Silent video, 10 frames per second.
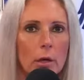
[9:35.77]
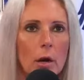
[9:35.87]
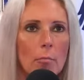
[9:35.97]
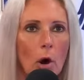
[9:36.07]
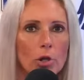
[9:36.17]

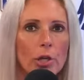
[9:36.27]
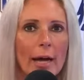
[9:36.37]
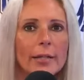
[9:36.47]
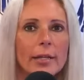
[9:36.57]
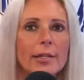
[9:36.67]

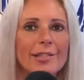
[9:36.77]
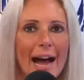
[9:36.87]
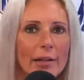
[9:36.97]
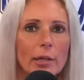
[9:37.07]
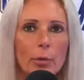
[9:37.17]
Marchand did
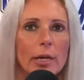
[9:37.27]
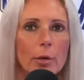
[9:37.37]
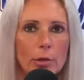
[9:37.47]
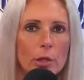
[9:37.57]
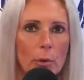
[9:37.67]
exactly what he
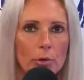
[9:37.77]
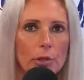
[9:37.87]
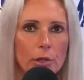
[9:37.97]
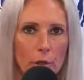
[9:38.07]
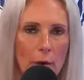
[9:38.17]
was supposed to
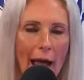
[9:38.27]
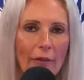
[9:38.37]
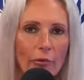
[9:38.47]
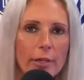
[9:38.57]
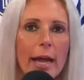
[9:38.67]
do
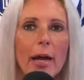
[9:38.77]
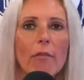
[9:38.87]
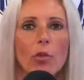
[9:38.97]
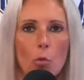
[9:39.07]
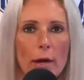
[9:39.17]
every day of
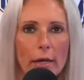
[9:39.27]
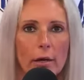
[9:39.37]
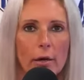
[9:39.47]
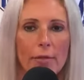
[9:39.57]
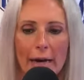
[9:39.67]
the week.
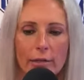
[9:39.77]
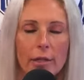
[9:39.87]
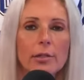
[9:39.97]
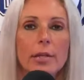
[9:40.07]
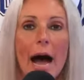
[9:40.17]
That is
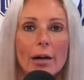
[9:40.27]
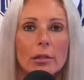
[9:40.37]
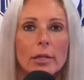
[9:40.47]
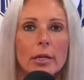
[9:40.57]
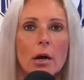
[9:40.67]

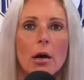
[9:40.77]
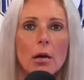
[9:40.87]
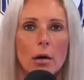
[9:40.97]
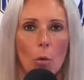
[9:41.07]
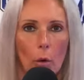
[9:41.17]
exactly
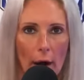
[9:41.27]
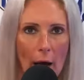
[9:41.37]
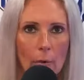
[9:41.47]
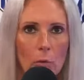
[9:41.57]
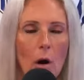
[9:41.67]
what I
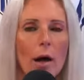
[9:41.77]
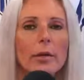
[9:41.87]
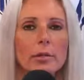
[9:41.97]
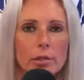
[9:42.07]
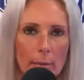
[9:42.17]
would want
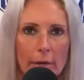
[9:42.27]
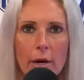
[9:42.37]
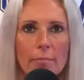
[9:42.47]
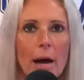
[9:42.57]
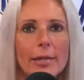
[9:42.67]
somebody
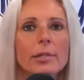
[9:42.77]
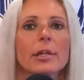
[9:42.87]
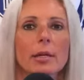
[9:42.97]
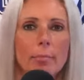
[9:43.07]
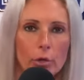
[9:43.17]
on my
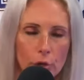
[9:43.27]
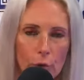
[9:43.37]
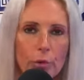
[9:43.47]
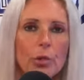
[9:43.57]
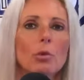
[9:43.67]
team
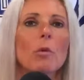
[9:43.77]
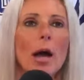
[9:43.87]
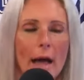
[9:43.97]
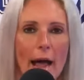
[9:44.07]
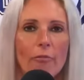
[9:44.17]
to do
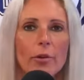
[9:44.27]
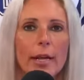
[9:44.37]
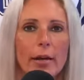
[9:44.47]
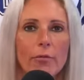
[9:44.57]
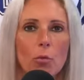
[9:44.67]
every
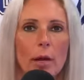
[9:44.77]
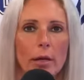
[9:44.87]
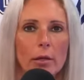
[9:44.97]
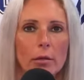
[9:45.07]
day of the week.